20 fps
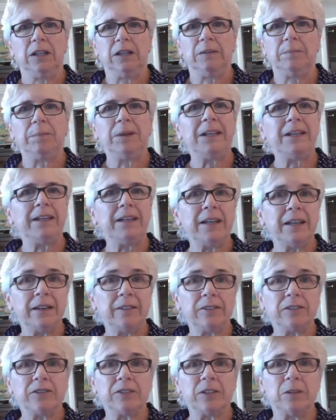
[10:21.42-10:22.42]

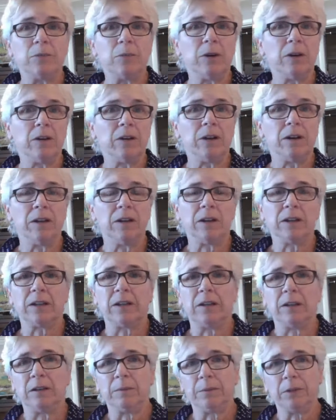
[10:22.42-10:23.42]
PDFs and whatnot
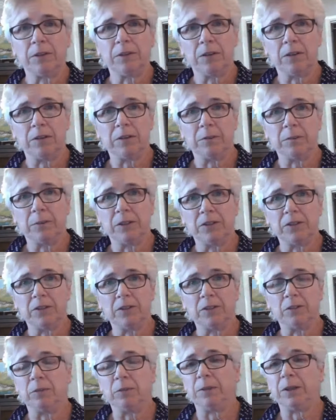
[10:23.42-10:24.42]
that can help you grow your
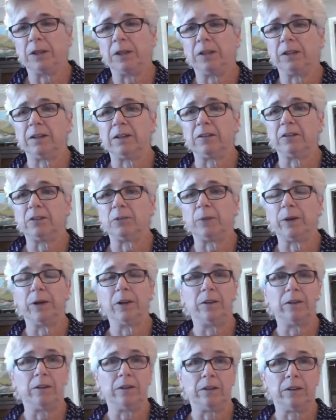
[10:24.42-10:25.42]
business will be out there as
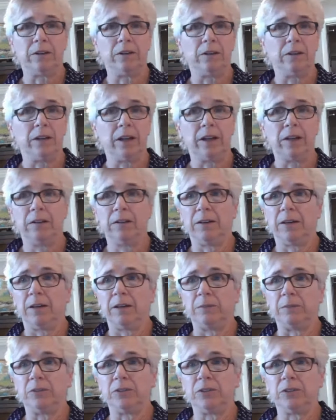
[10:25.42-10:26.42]
well. They're not there now.
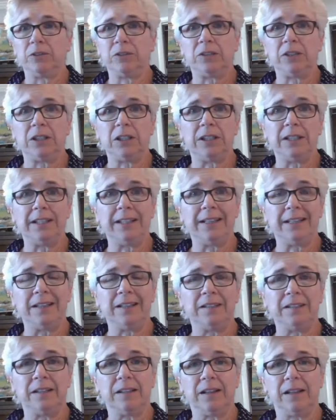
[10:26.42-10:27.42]
I'm just getting
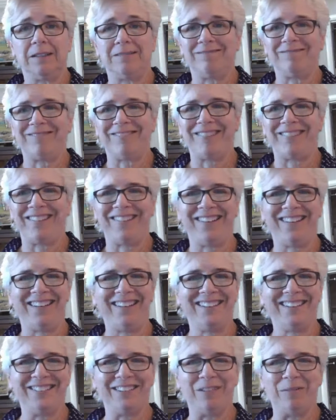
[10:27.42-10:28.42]
into that. All
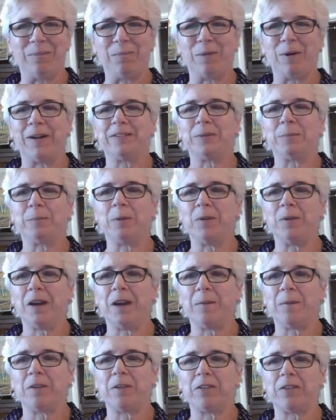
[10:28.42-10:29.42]
right. So principle
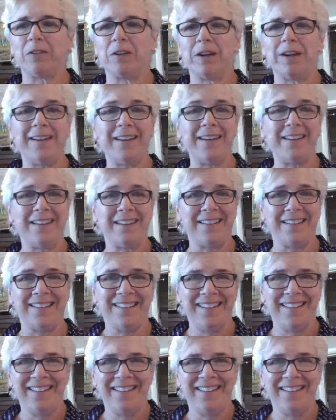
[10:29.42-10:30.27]
number 3,